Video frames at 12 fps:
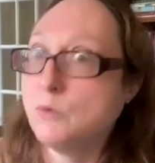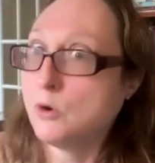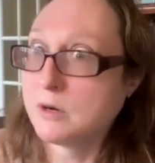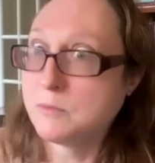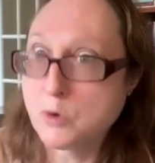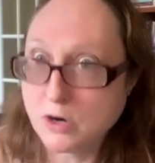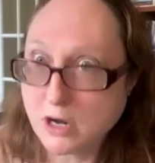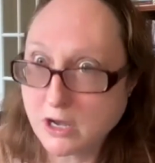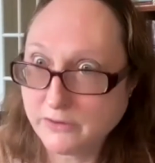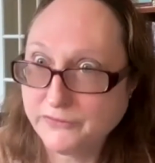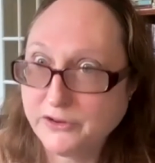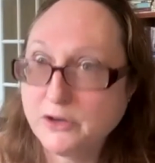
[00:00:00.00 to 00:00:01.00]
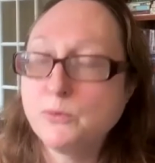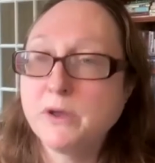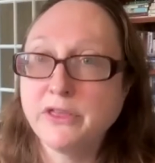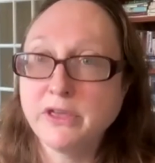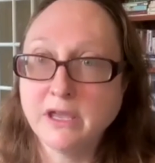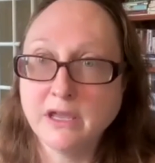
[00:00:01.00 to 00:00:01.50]
more and more often
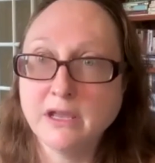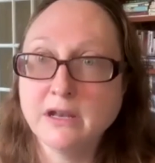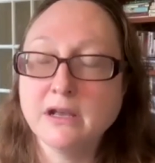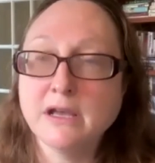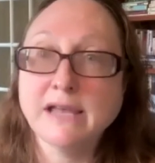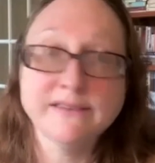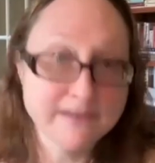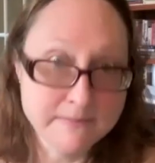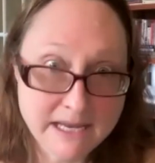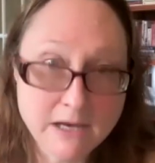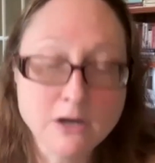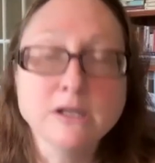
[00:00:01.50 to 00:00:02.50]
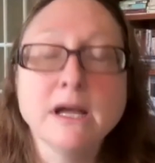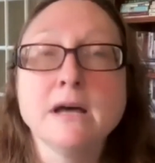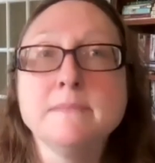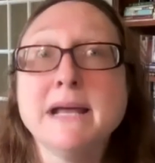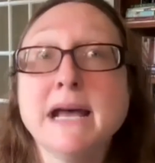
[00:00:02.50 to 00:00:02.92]
within SML,